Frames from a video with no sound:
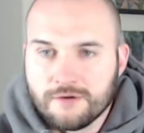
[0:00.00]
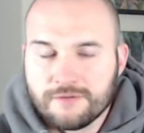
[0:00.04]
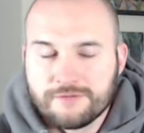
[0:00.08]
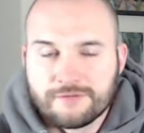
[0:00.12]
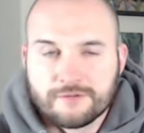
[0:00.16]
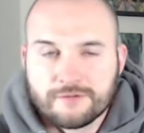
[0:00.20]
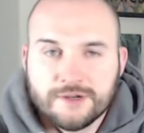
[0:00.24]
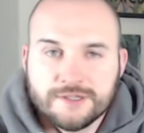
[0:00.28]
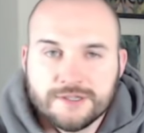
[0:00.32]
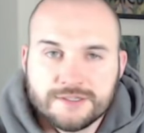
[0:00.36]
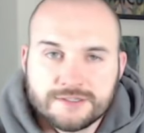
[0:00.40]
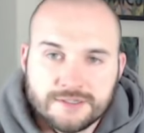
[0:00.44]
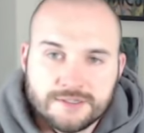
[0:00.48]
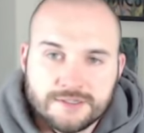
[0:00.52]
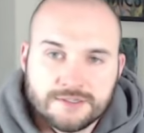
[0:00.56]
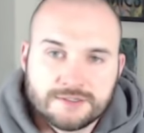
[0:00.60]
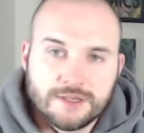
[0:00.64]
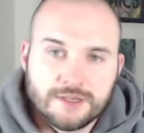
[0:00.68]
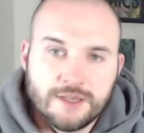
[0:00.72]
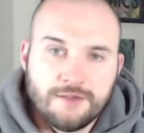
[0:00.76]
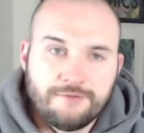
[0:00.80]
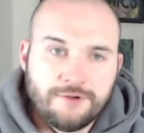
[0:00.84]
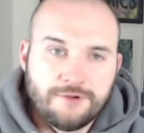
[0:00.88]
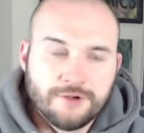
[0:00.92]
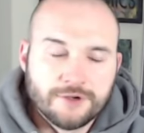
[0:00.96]
For instance,
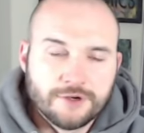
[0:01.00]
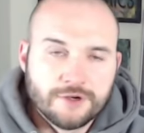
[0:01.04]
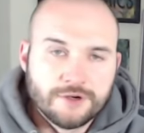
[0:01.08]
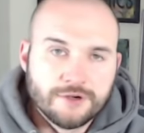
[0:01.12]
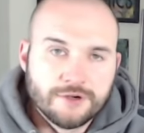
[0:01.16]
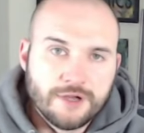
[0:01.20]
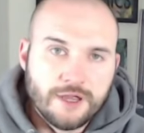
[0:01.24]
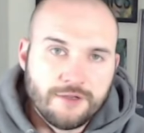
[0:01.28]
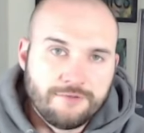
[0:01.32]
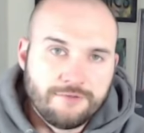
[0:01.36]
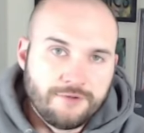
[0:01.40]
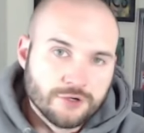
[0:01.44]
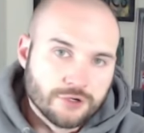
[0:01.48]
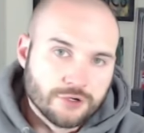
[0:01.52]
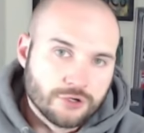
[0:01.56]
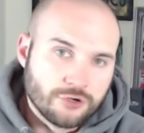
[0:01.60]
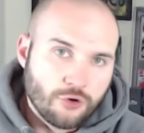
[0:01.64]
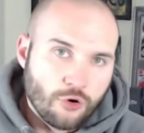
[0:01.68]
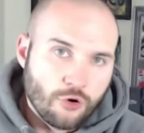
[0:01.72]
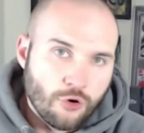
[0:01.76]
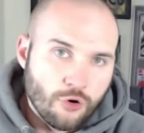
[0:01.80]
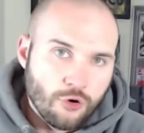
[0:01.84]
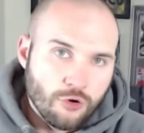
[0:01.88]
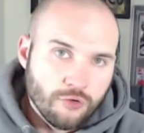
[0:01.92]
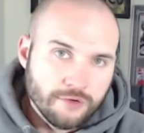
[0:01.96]
if your if your
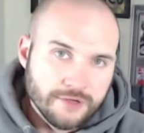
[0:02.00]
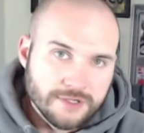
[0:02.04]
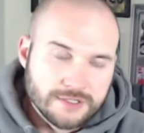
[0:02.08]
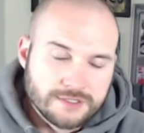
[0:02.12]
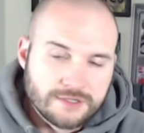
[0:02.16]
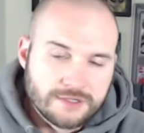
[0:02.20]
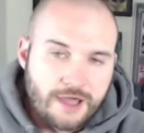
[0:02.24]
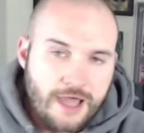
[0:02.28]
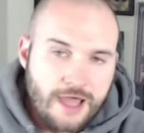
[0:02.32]
goal is to